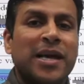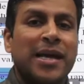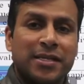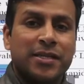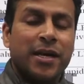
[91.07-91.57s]

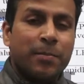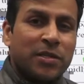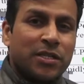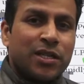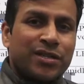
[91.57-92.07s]
gas
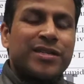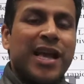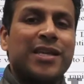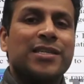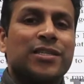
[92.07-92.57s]
means this
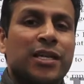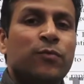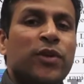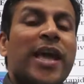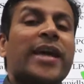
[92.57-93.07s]
gas actually
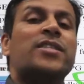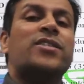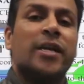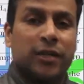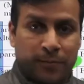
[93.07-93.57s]
we
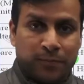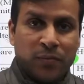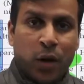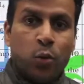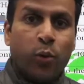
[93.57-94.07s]
extract
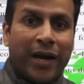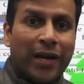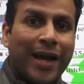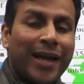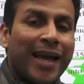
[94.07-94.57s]

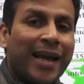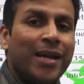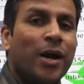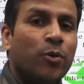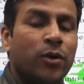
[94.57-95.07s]
while
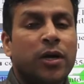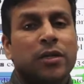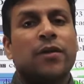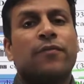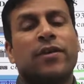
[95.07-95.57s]
carrying out
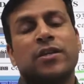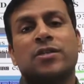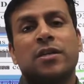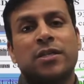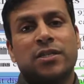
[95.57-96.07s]
the
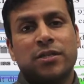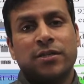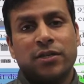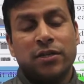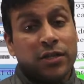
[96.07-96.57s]
fractional
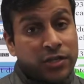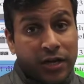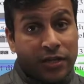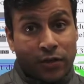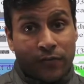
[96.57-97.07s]

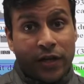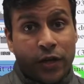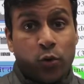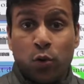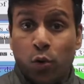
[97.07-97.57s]
distillation of the
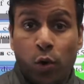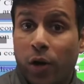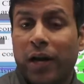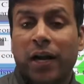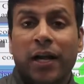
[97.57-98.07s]
crude
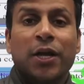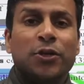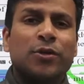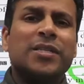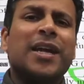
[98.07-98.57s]
oil.
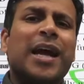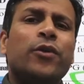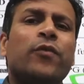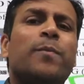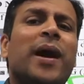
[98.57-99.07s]
So it is a kind
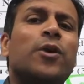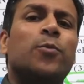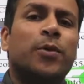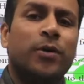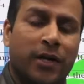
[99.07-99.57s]
of
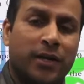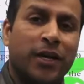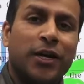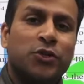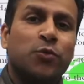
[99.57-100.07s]
bioproduct.
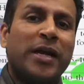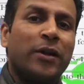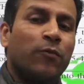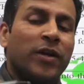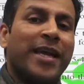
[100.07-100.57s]
So
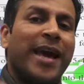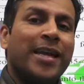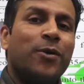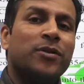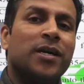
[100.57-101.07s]
when we
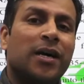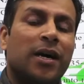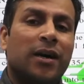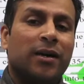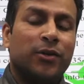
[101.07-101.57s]
carry out
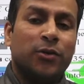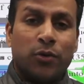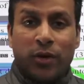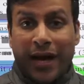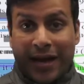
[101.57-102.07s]

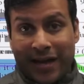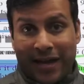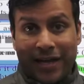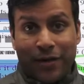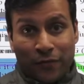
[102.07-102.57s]
the
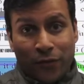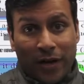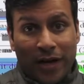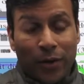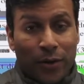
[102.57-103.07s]
cracking of
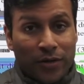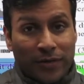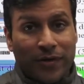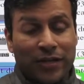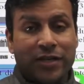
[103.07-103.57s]
oil or the
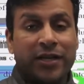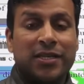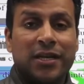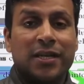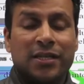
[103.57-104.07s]
fractional
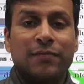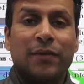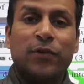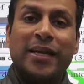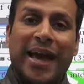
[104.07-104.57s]
distillation,
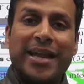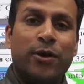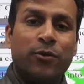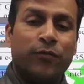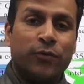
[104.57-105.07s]
when we carry
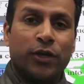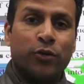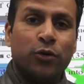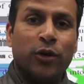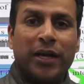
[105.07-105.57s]
out for the
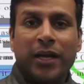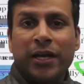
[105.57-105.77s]
crude oil,